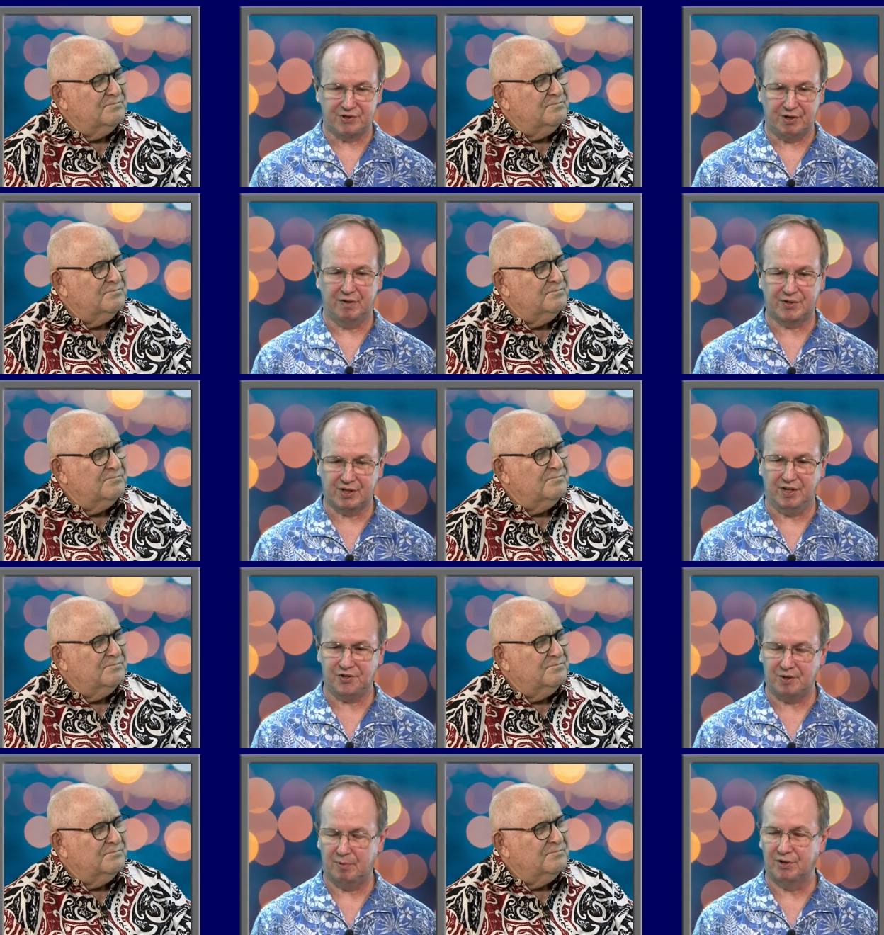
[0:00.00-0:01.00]
Speaker 1: serves
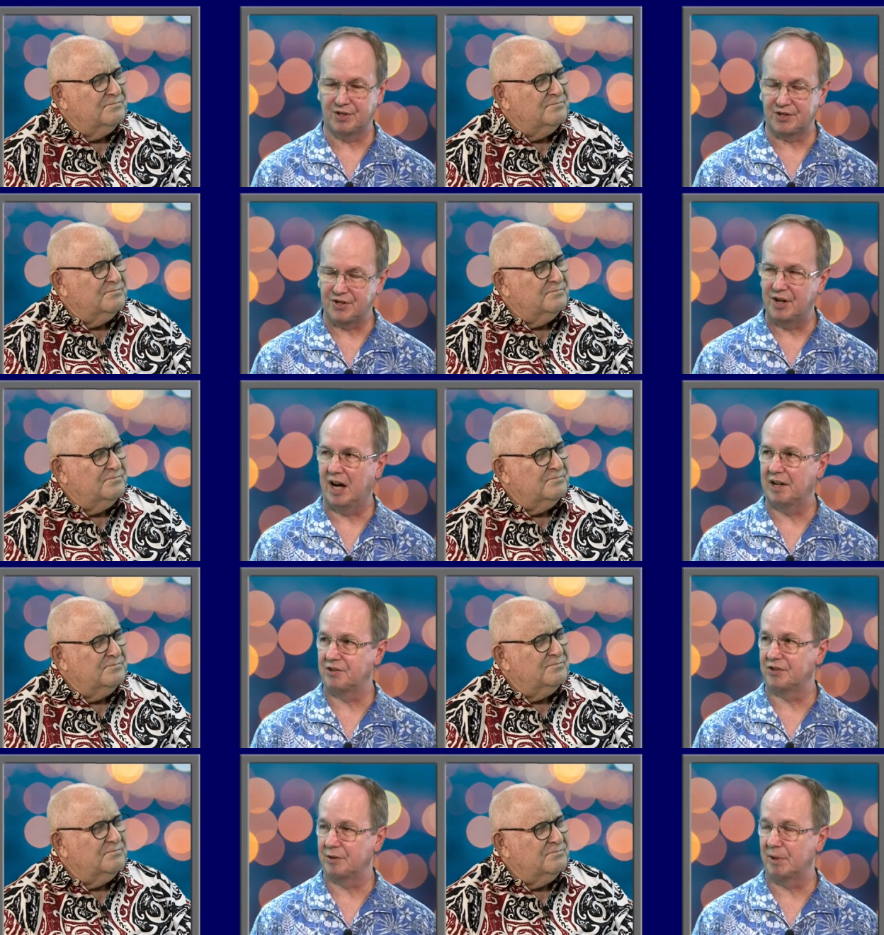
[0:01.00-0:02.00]
customers. It's not
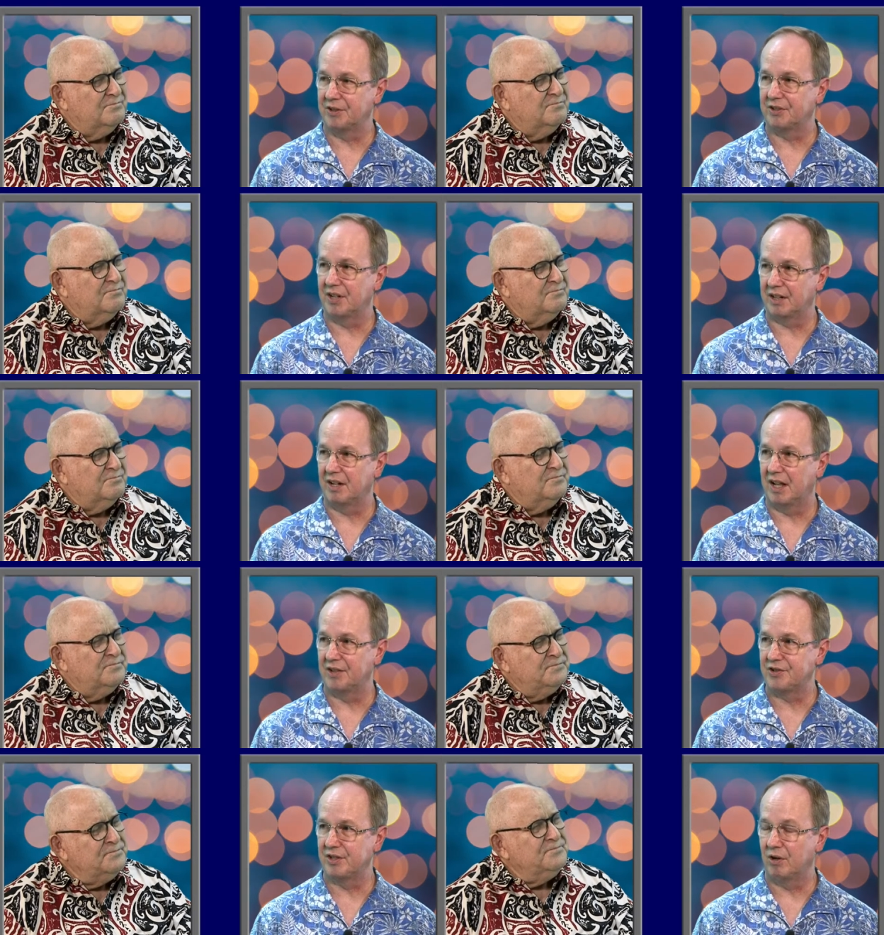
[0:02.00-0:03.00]
just about the
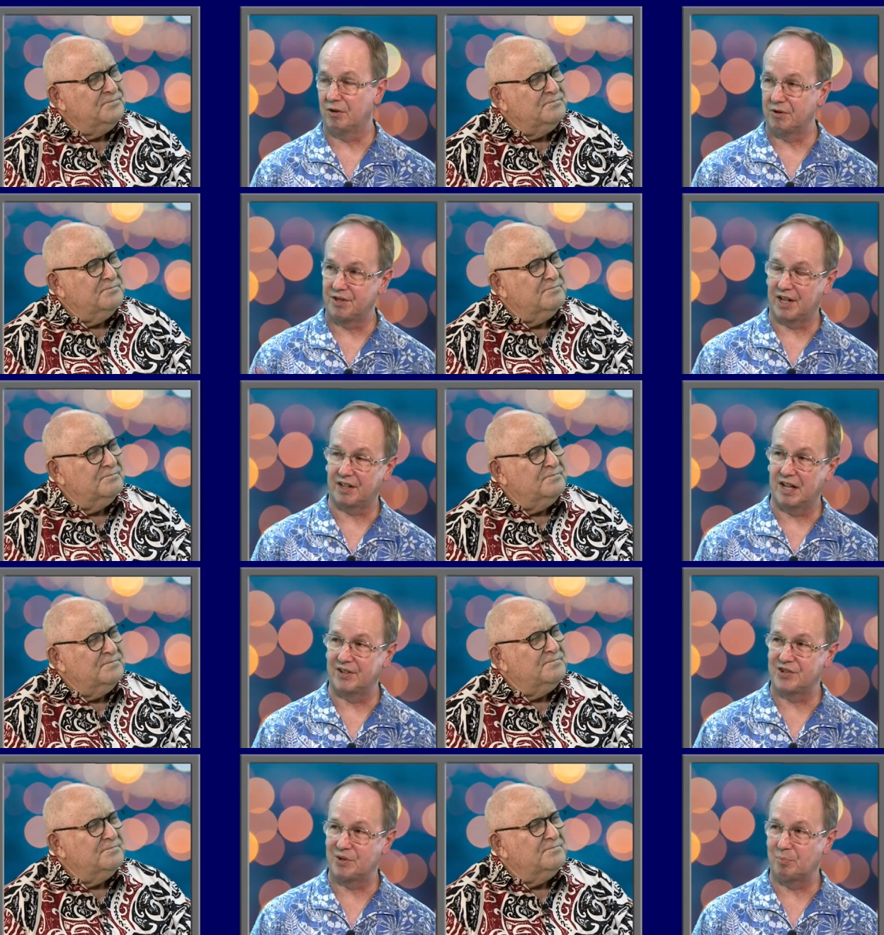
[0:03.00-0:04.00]
technology, although the
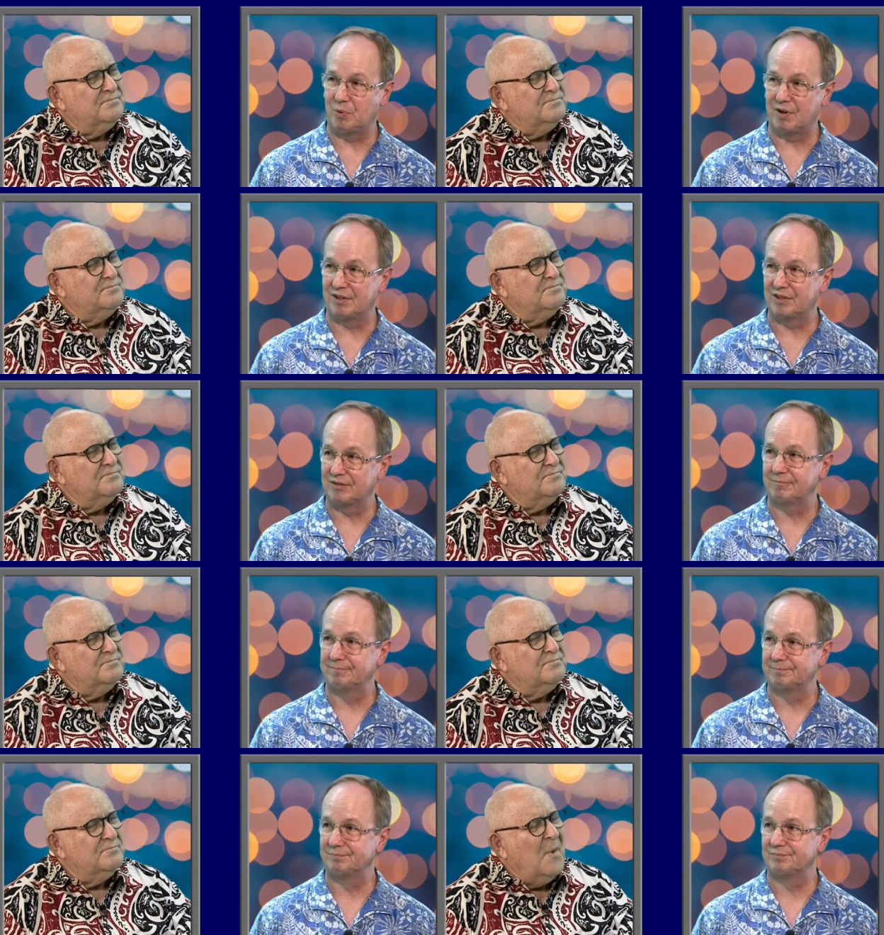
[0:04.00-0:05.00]
technology is important.
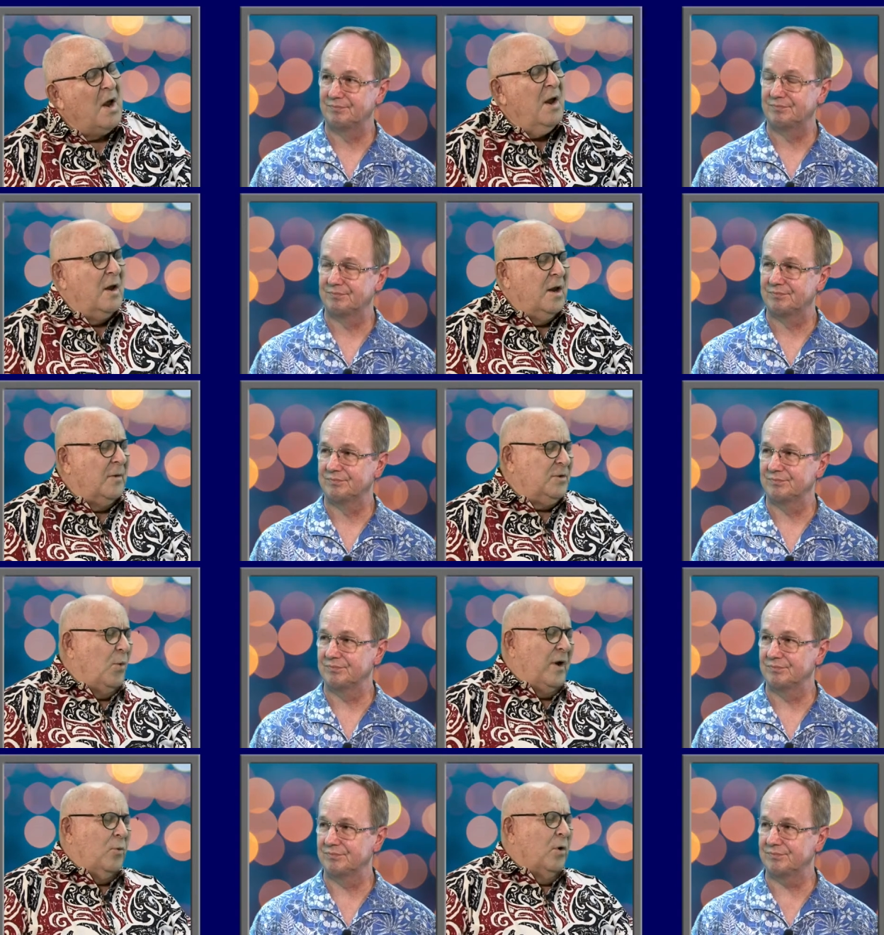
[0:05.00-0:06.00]
Speaker 2: Yeah, the
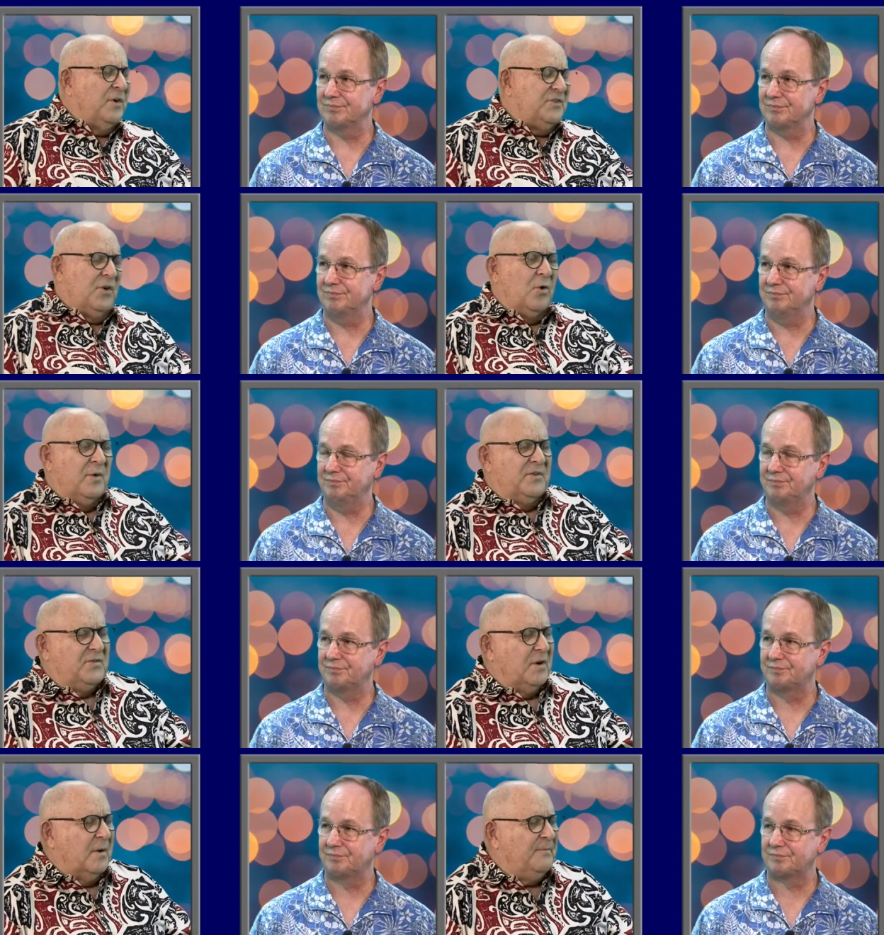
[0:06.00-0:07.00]
way it works, though,
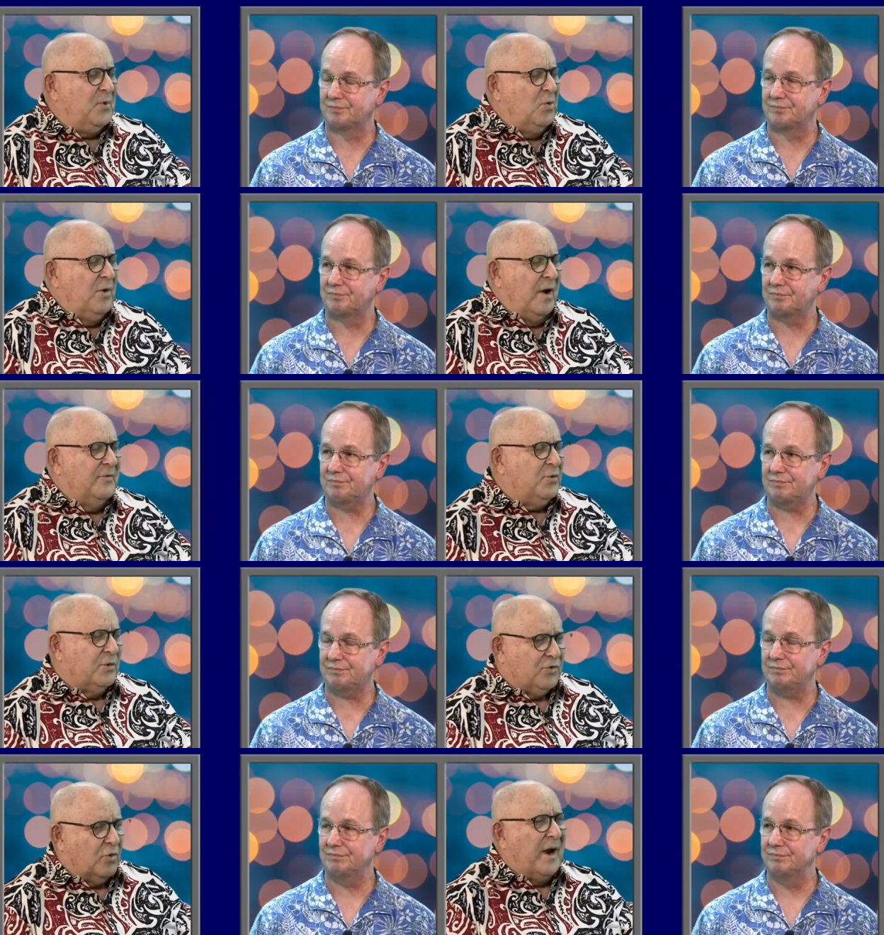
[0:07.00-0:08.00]
is um, you have to
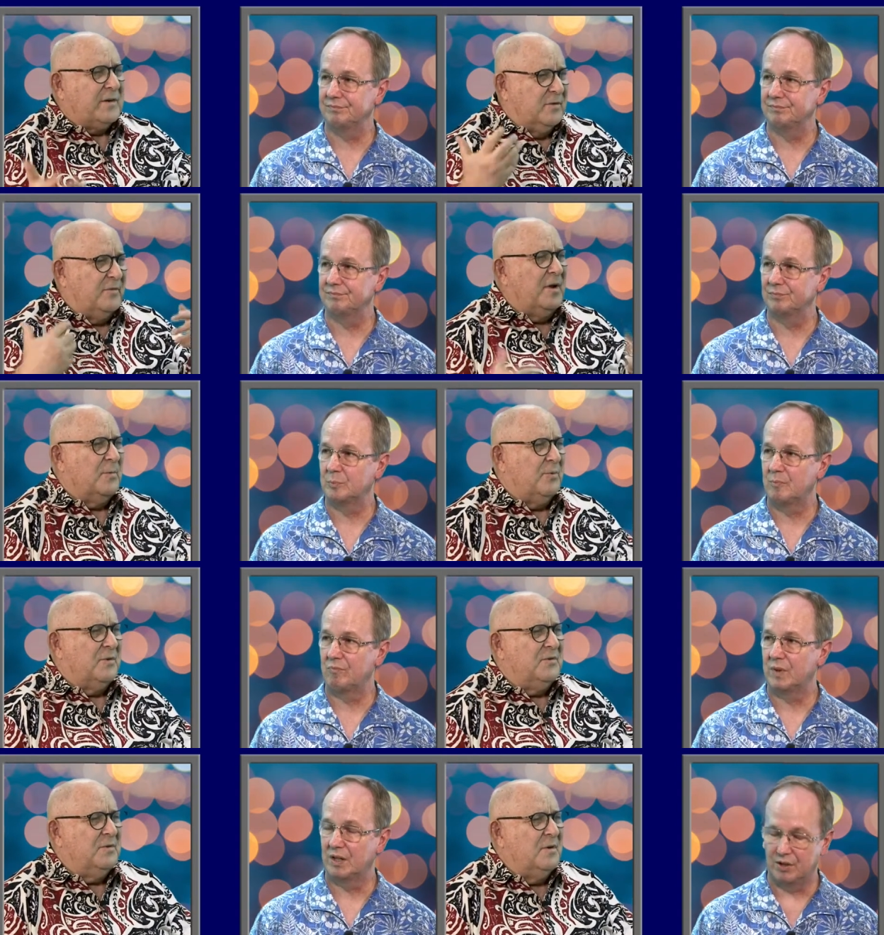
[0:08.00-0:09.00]
attract
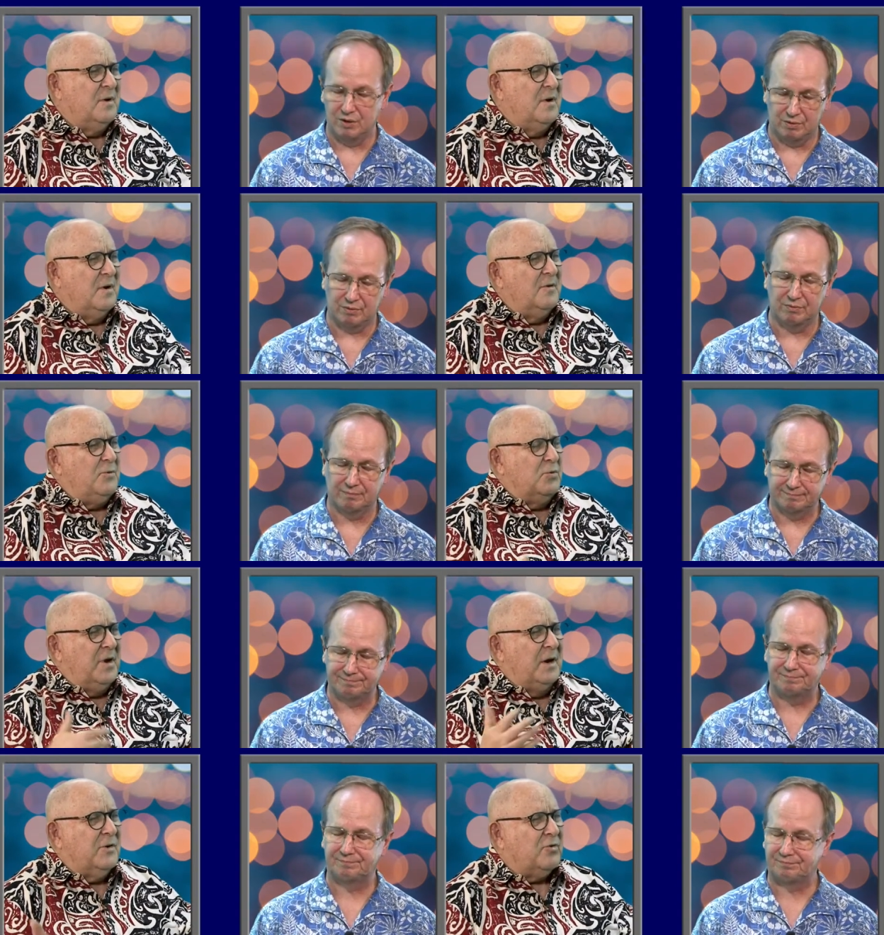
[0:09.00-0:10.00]
developers. You do. If you
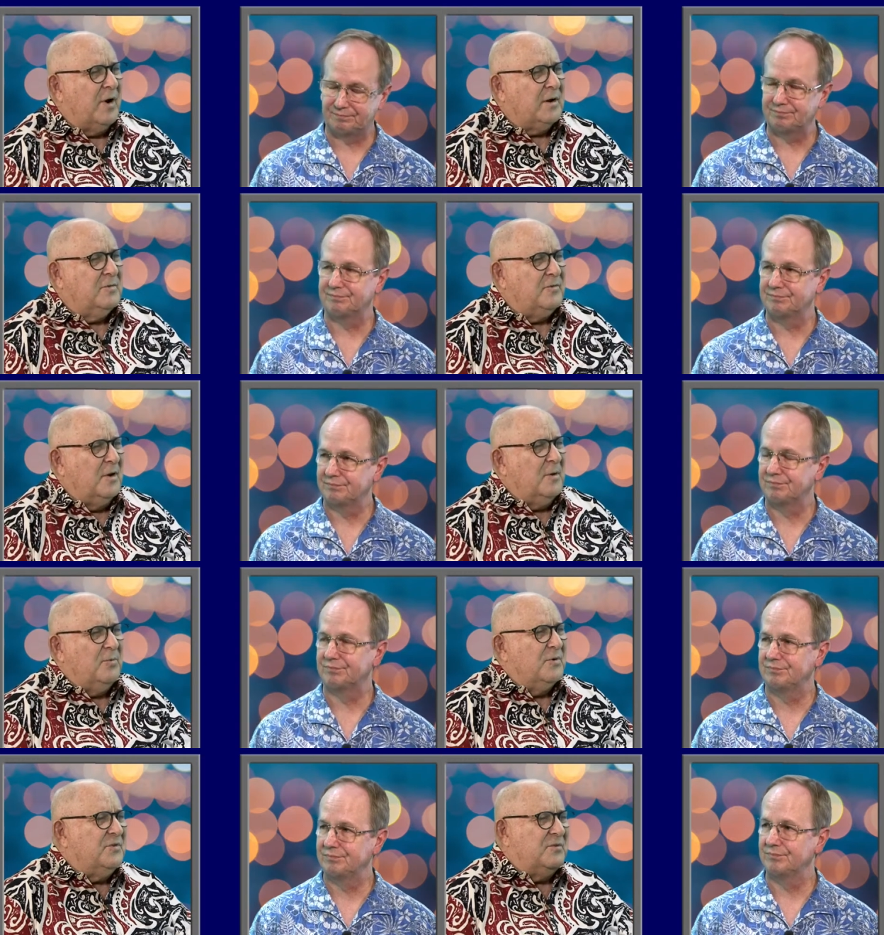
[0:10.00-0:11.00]
can't attract
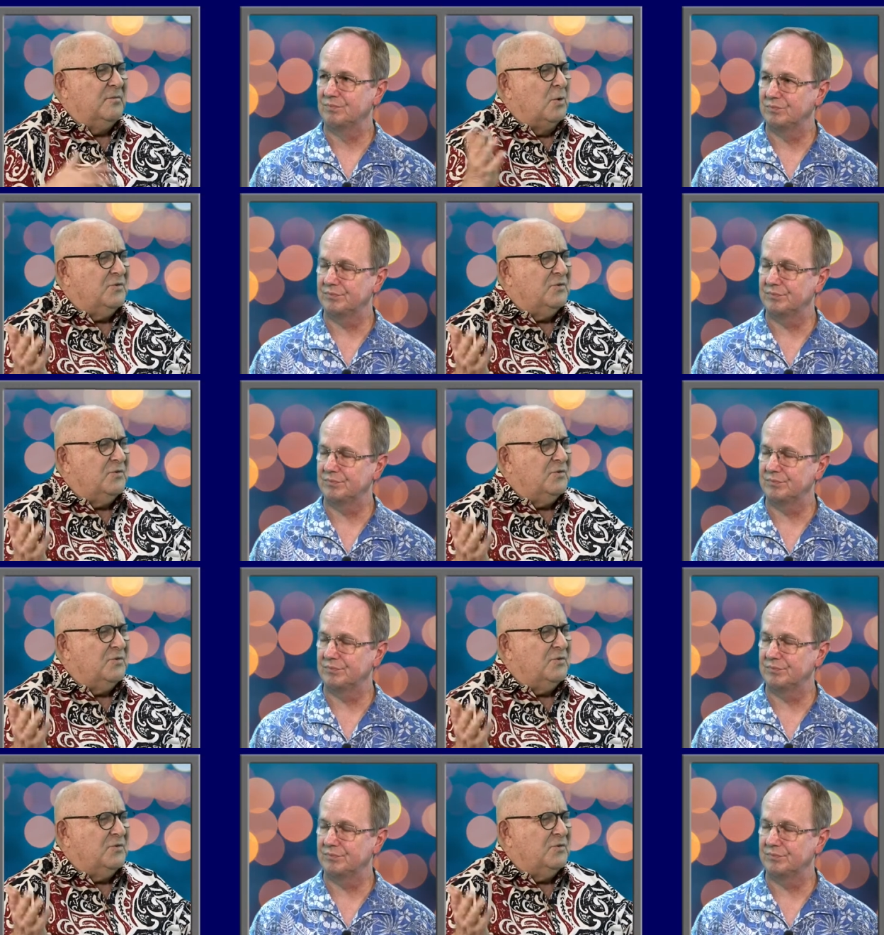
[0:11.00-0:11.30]
developers, no